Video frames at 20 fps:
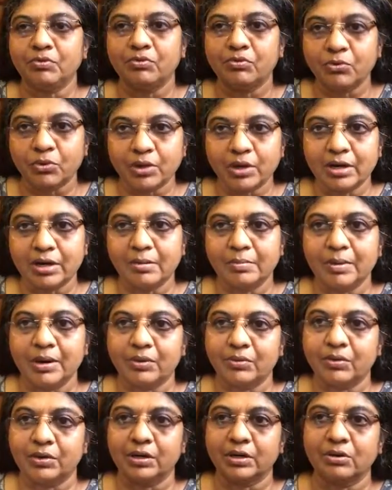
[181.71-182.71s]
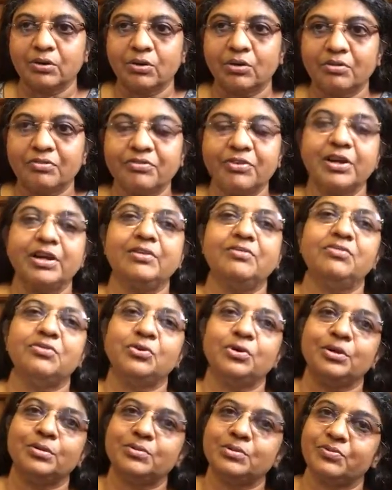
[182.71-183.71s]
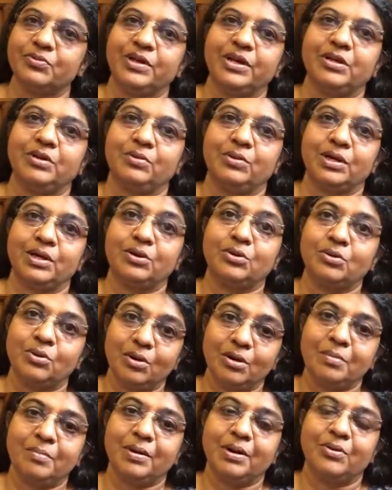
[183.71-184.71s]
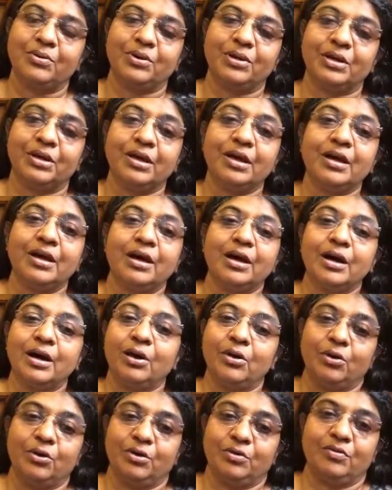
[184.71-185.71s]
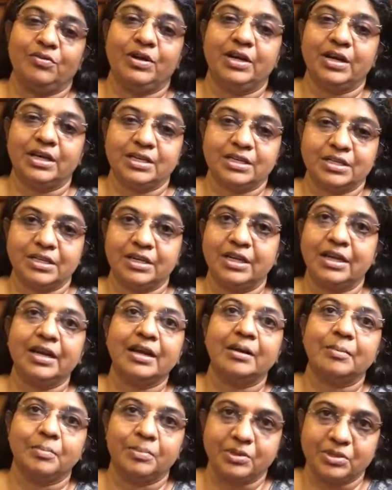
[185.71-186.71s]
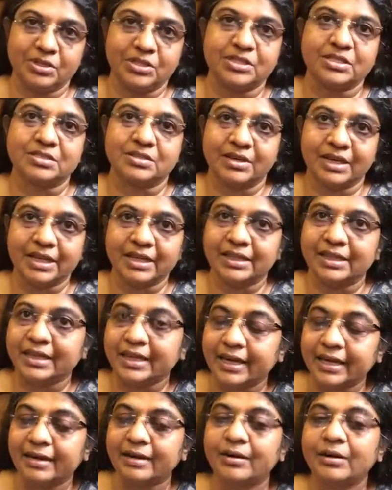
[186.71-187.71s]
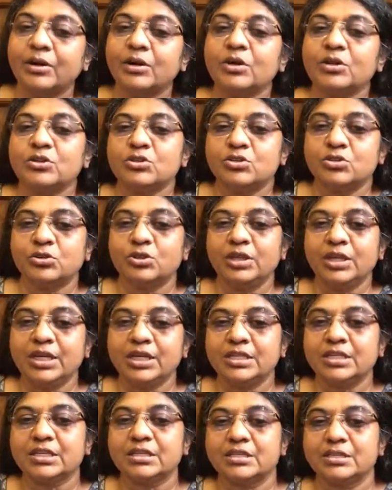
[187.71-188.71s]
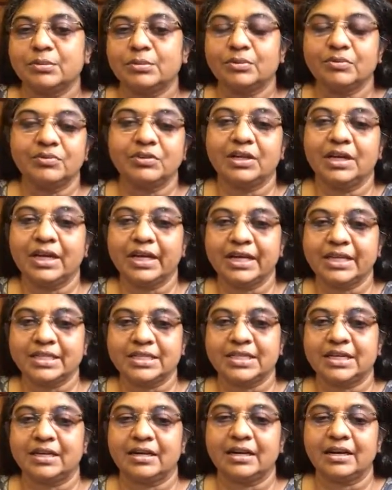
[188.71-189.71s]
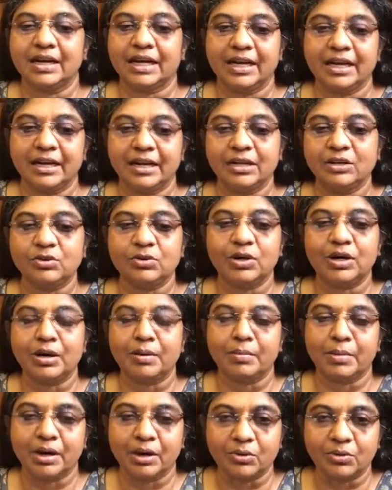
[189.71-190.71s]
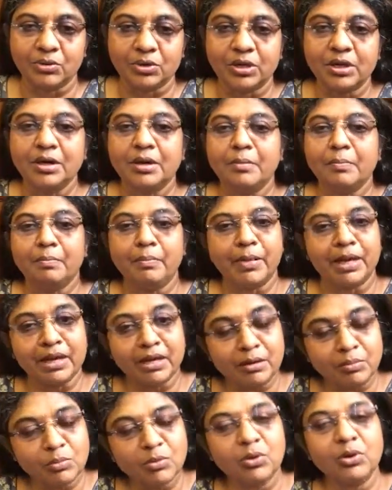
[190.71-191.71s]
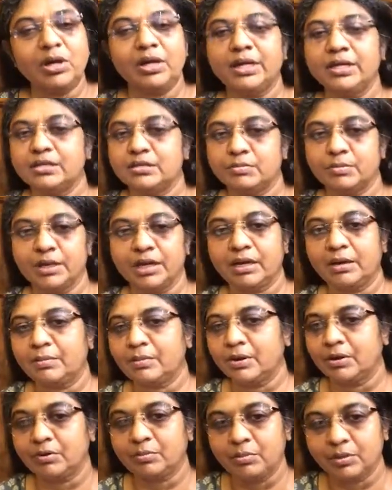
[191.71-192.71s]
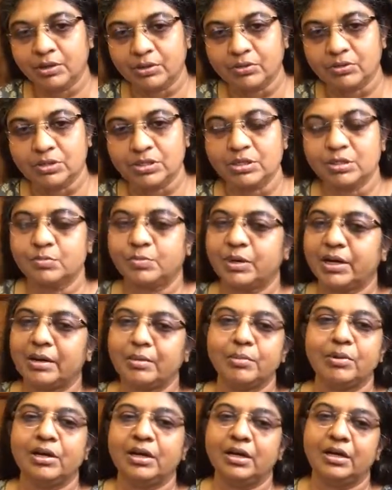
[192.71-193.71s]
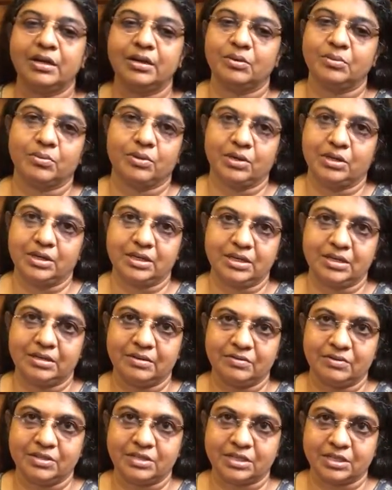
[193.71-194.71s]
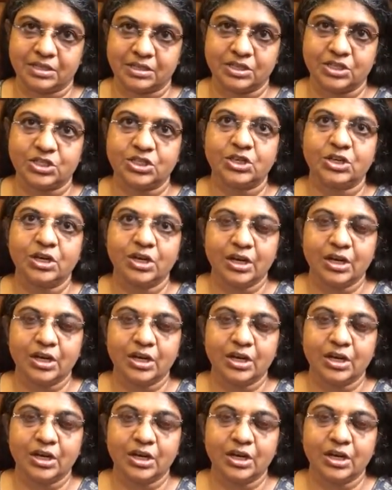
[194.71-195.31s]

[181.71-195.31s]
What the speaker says: vocal about it, offering forums where you can talk about it, a lot of reduction can happen just right there. So these are some of the links that are likely to come out. Many more links may come out because it's primarily a qualitative research,